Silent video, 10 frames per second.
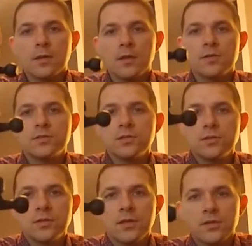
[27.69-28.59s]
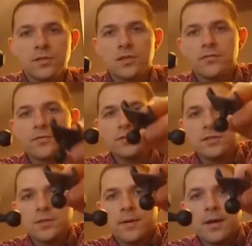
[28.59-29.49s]
Here's a difference
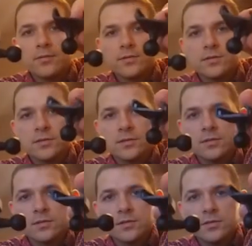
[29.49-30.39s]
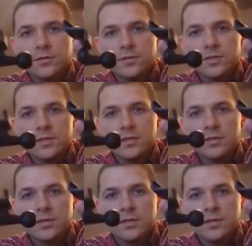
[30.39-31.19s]
in the mounts. So you see,